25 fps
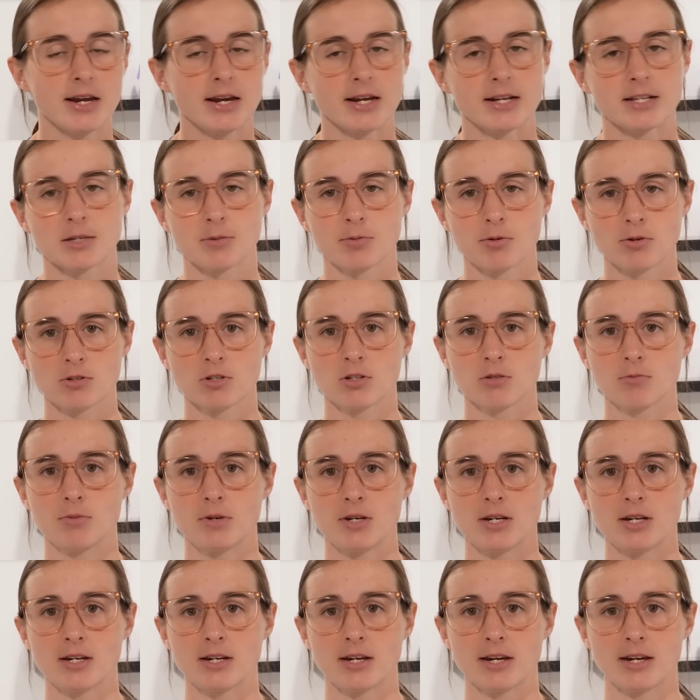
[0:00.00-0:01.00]
It's supposed to
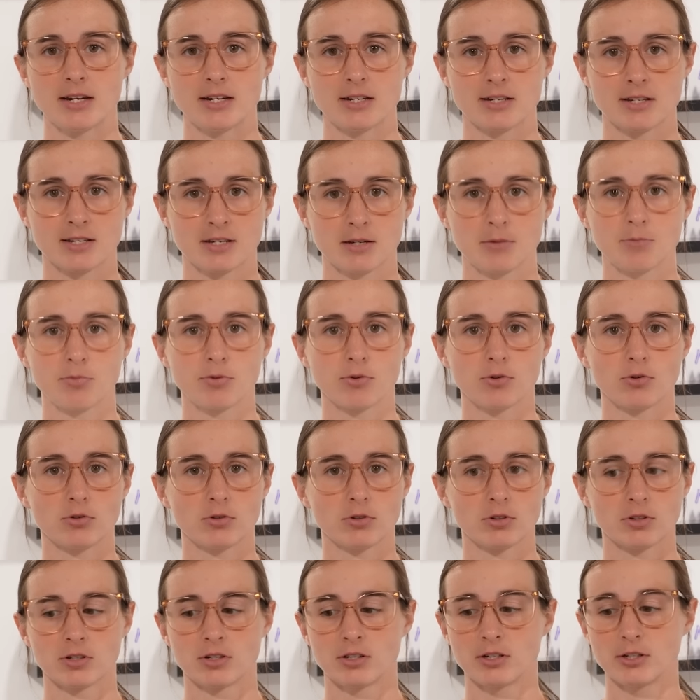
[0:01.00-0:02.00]
be a
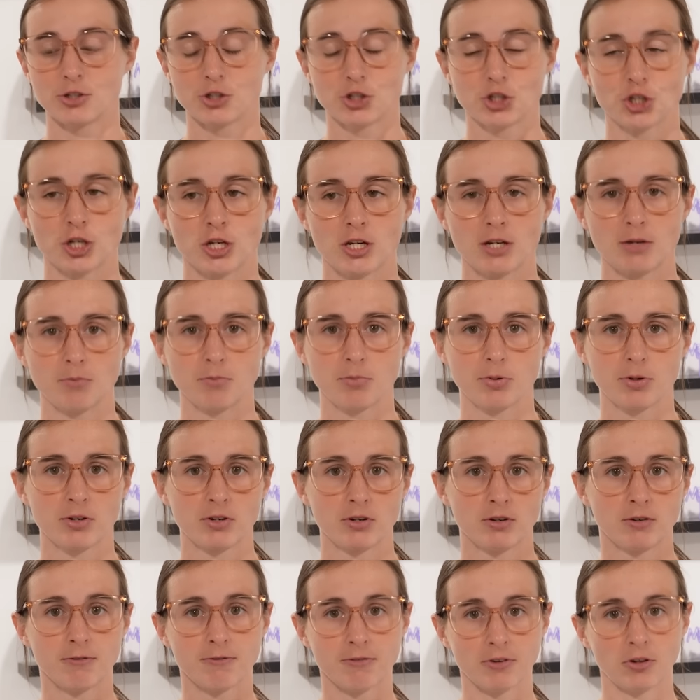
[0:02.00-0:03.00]
simple, cheap
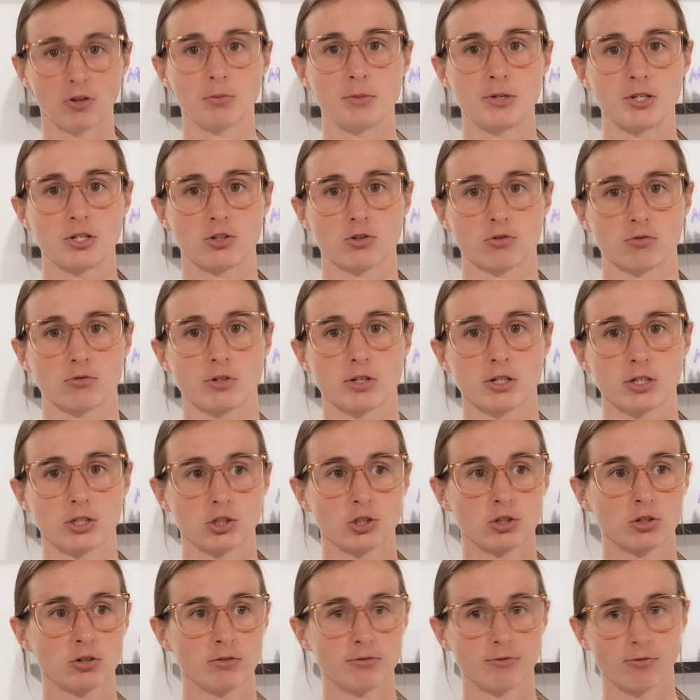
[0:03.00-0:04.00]
filament
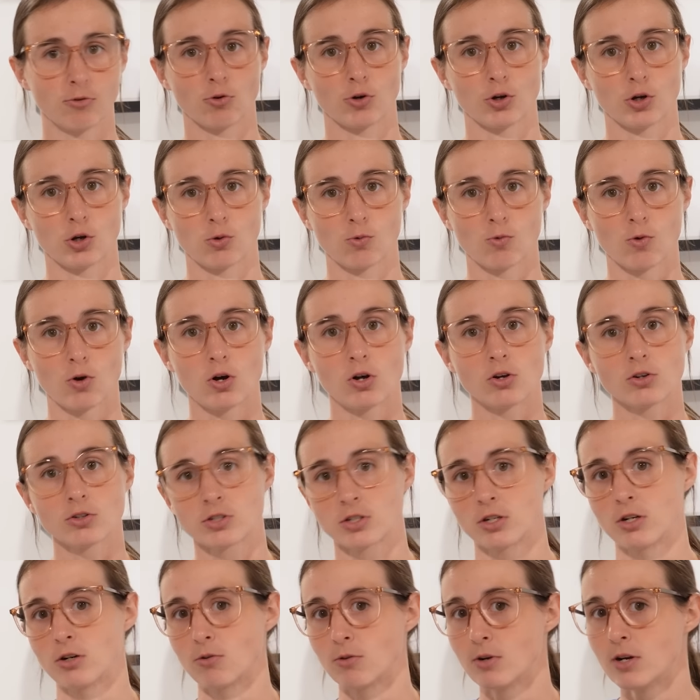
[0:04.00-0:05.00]
storage for your wall.
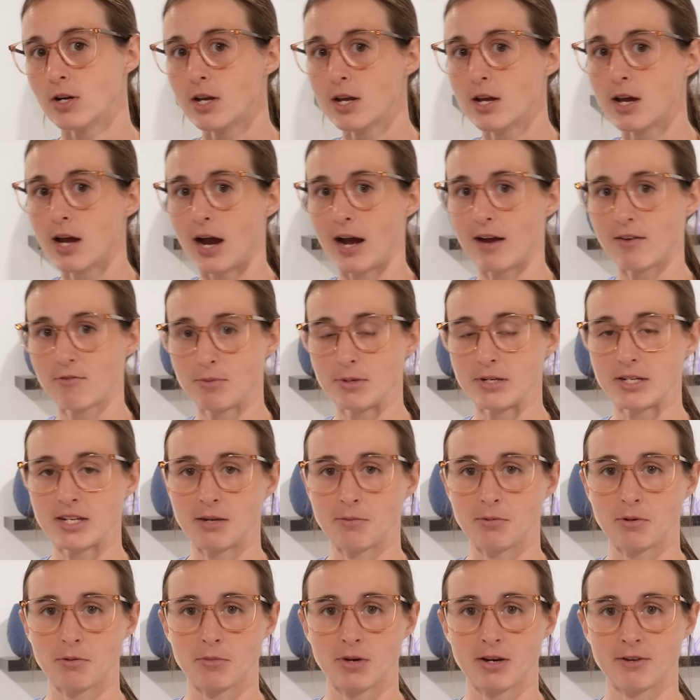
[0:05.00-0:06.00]
So I've been
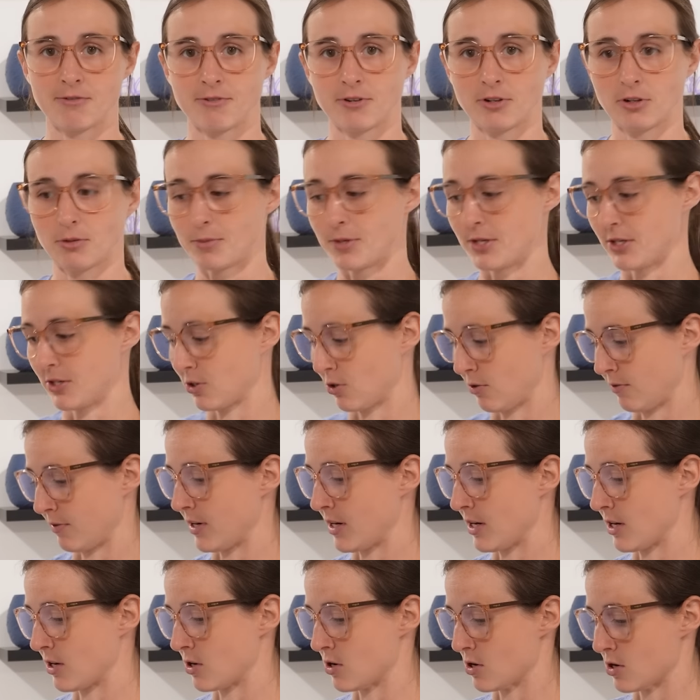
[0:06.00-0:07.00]
keeping my filament over
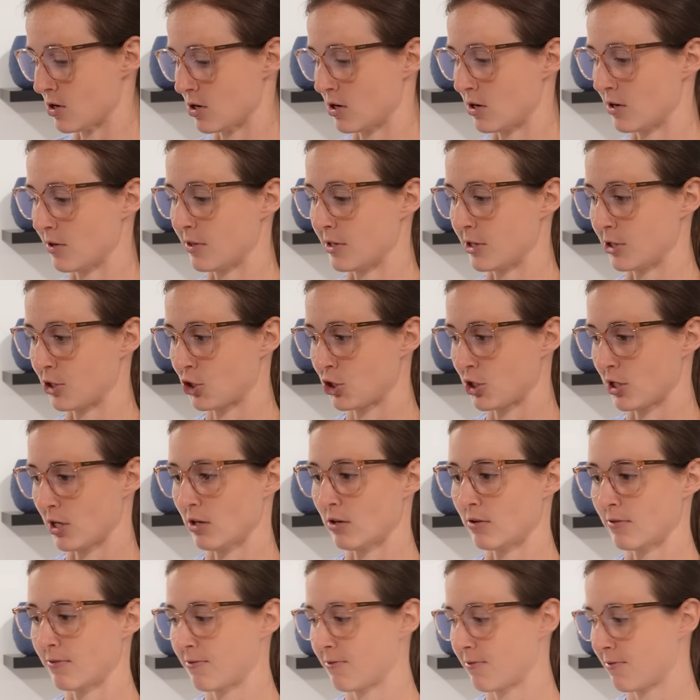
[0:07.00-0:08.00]
here on this
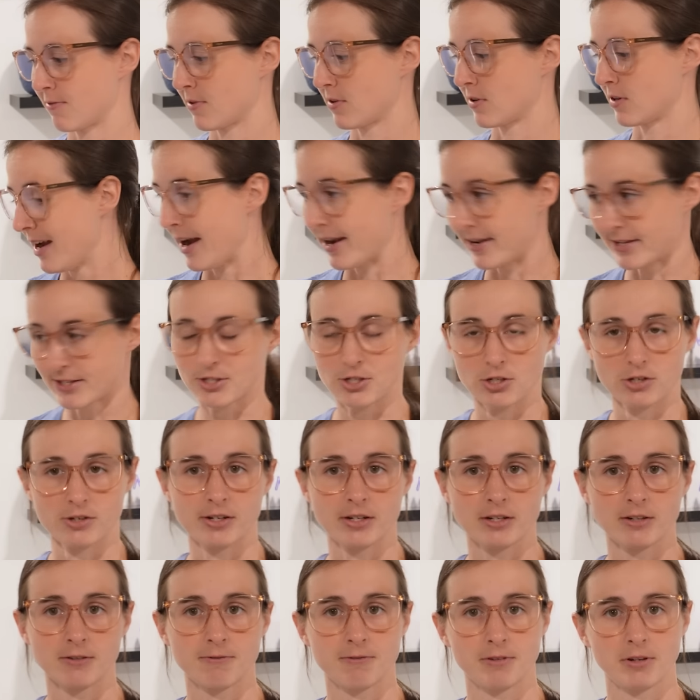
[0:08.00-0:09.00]
shelf, and it's
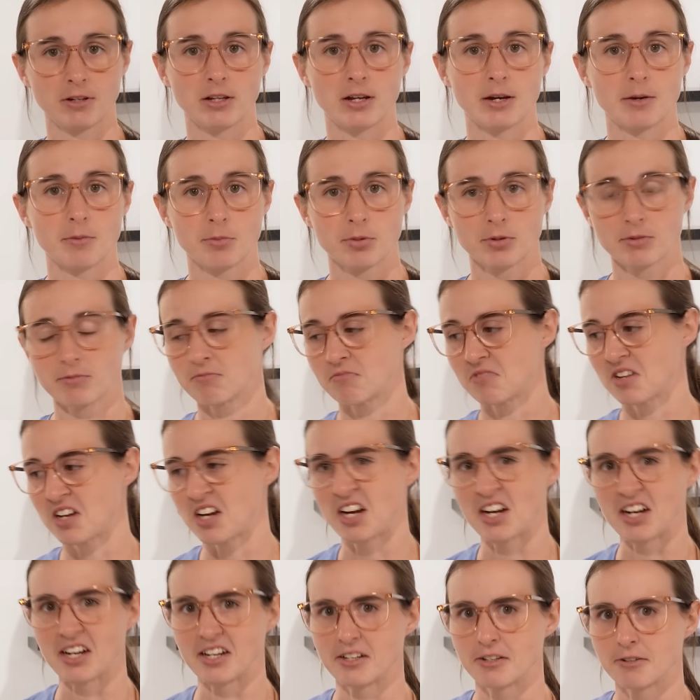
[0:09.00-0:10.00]
starting to fill up,
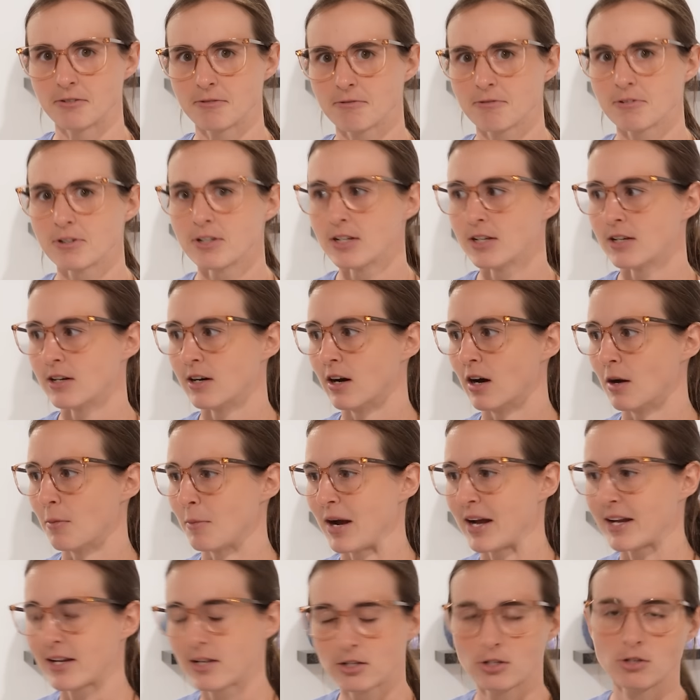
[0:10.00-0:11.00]
kind of.
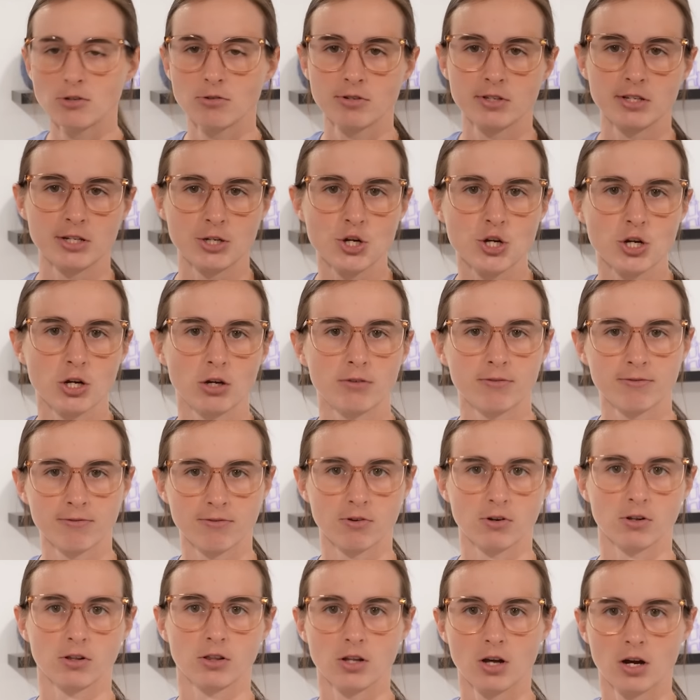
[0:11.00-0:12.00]
I could use this shelf
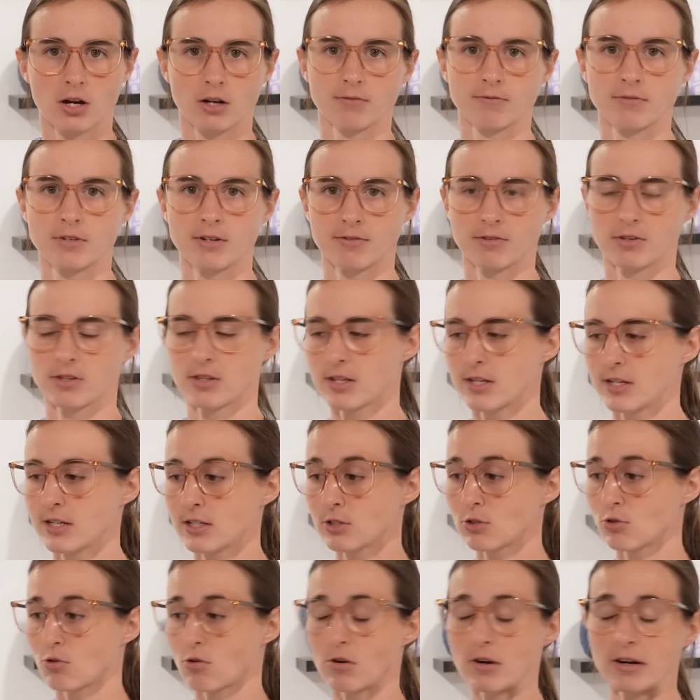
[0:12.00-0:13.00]
for a lot of different
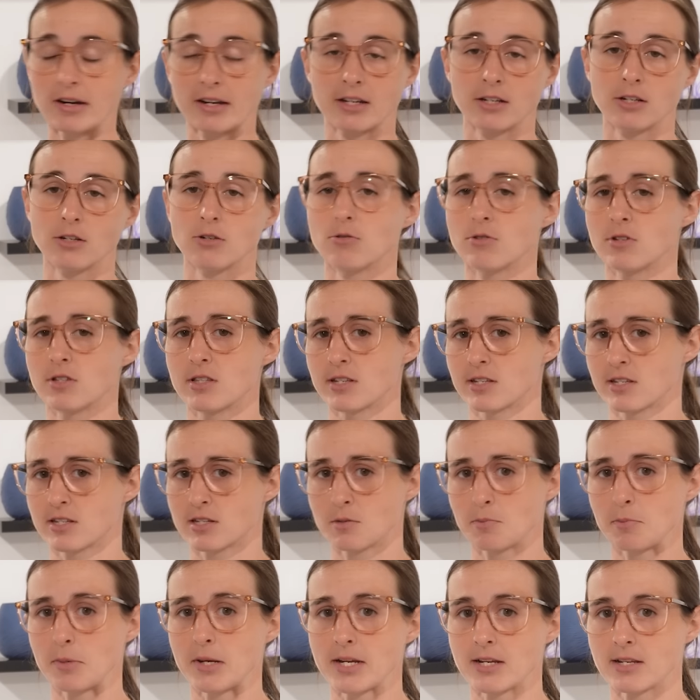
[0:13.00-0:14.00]
things, or I could use this
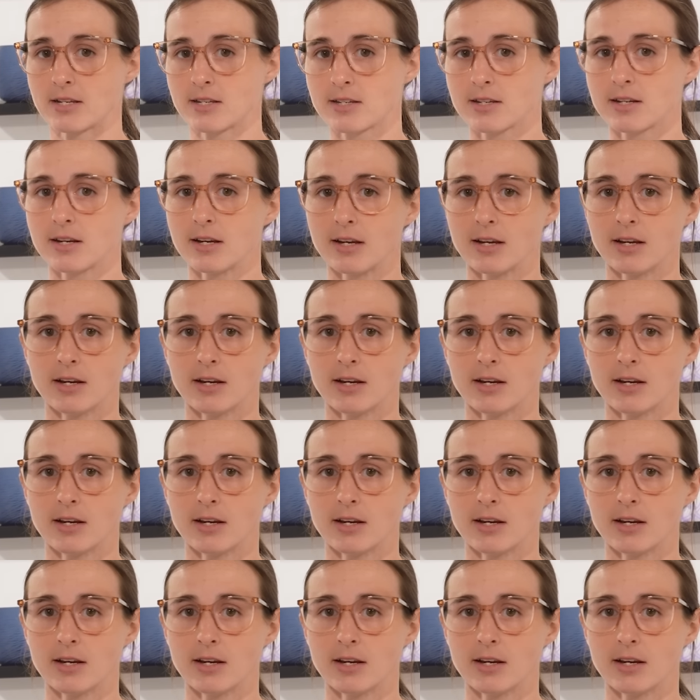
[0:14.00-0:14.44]
space.